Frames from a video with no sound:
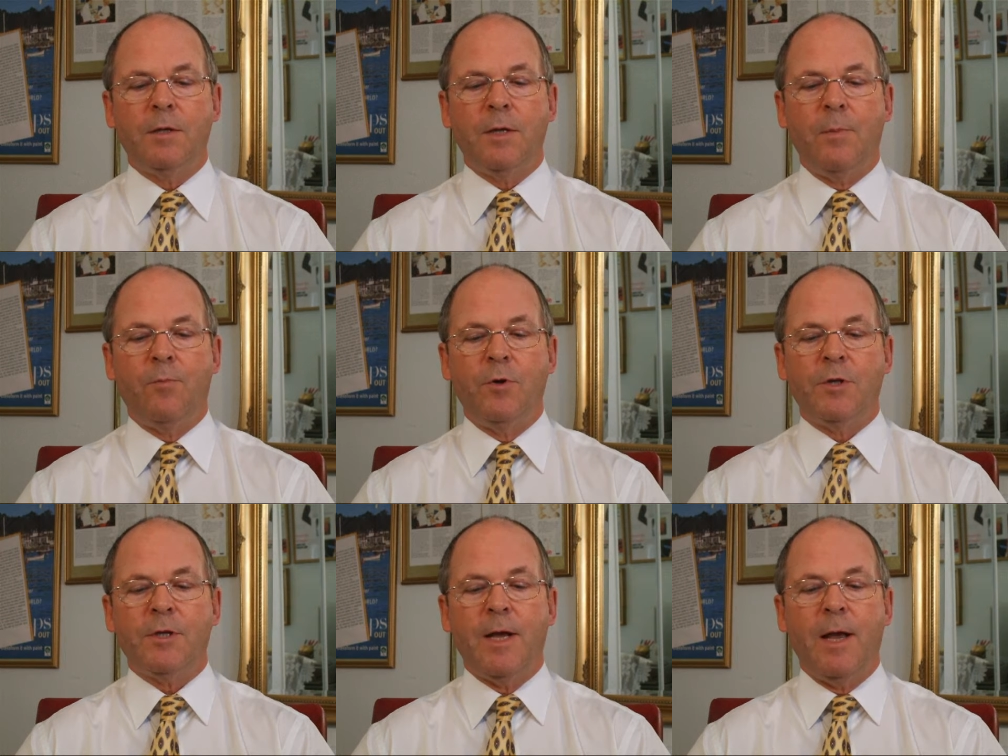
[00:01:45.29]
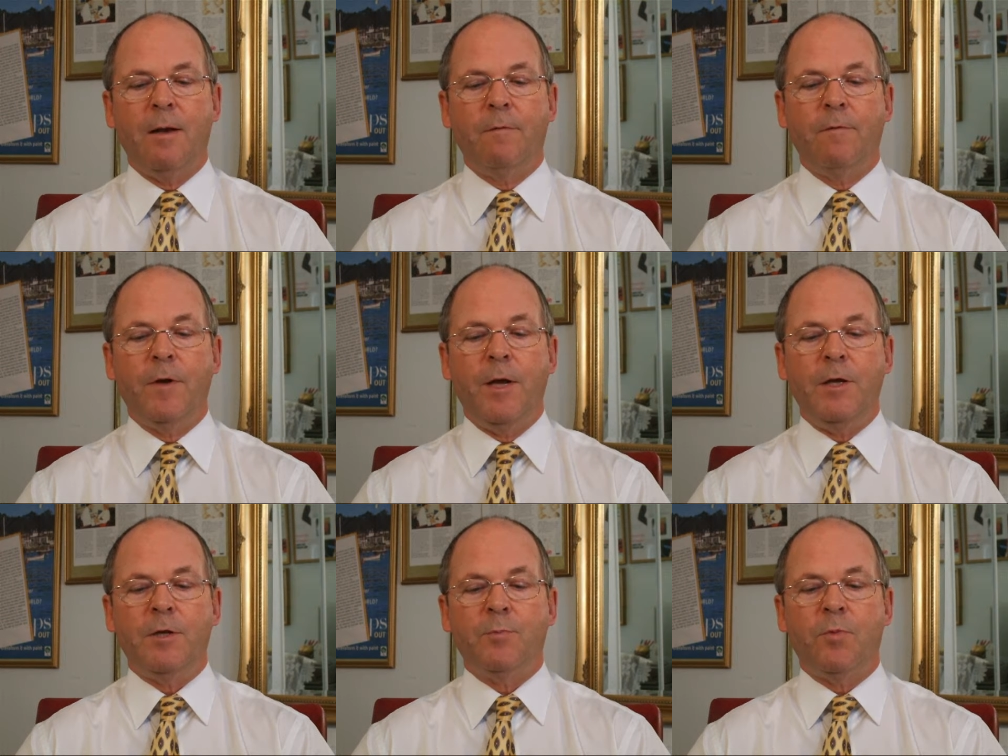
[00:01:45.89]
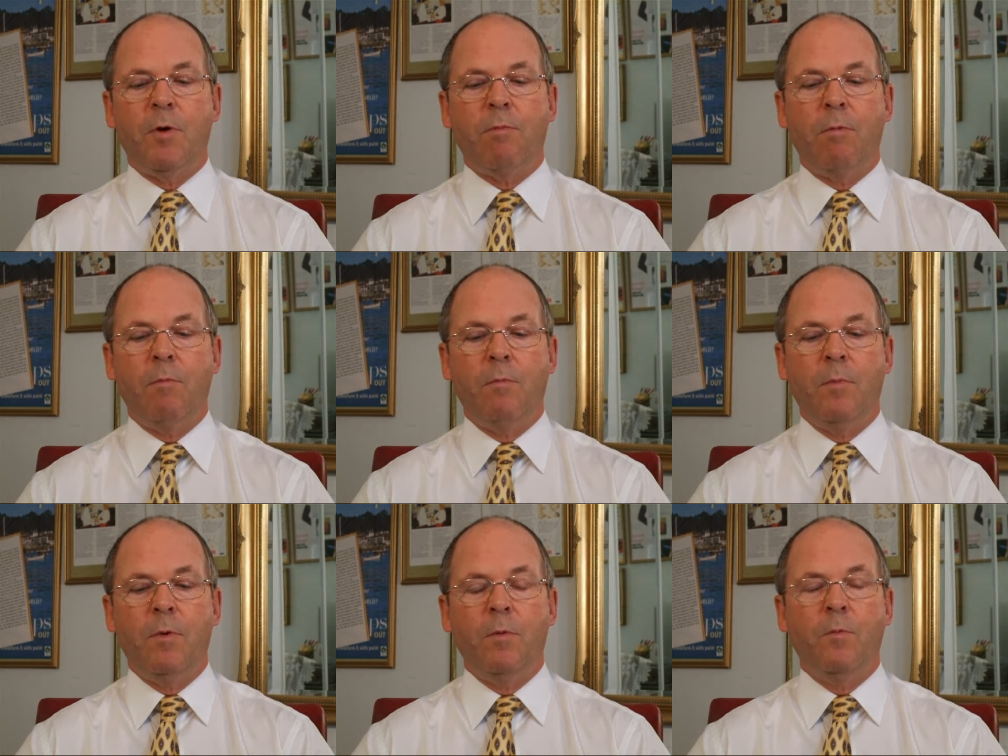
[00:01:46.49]
a separate scan for each
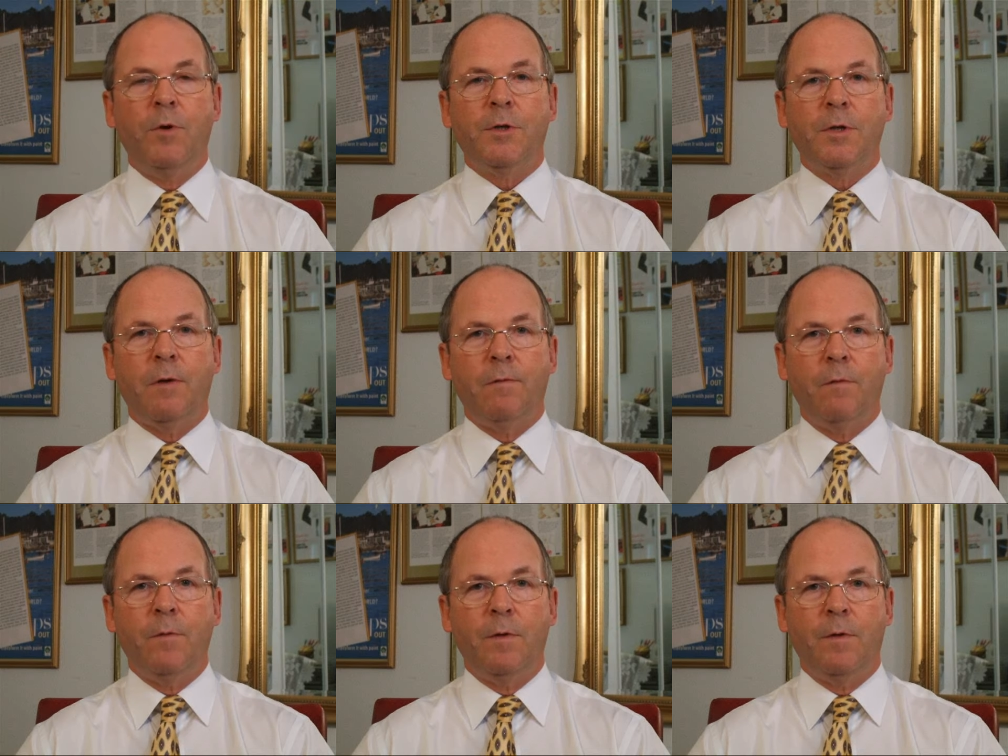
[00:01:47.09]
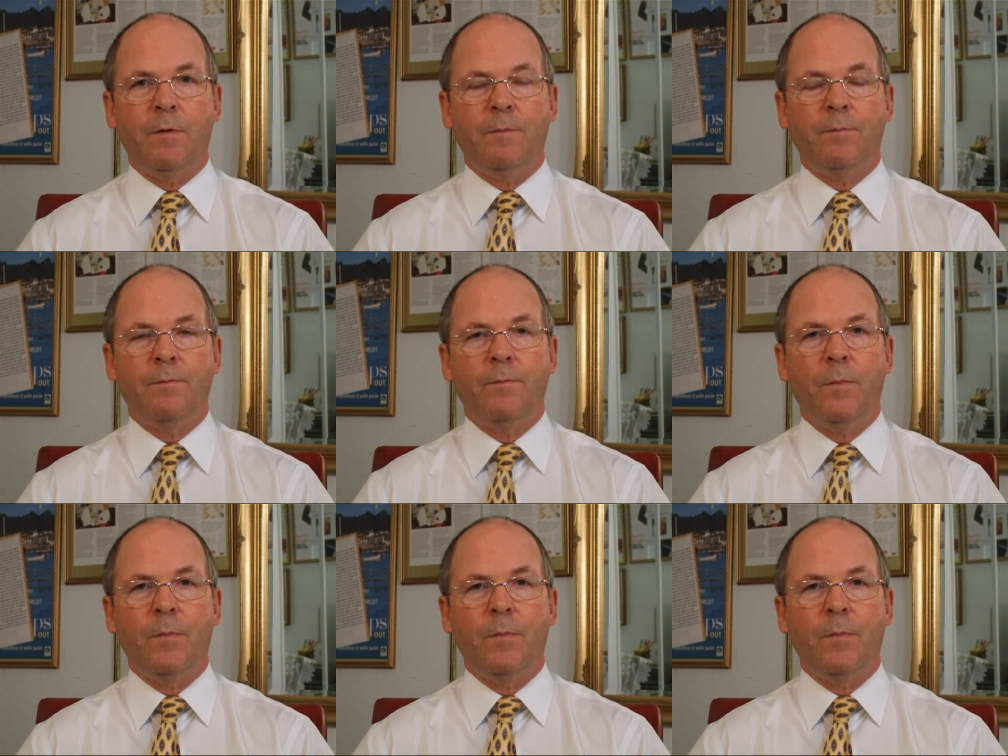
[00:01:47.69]
problem we suffer with?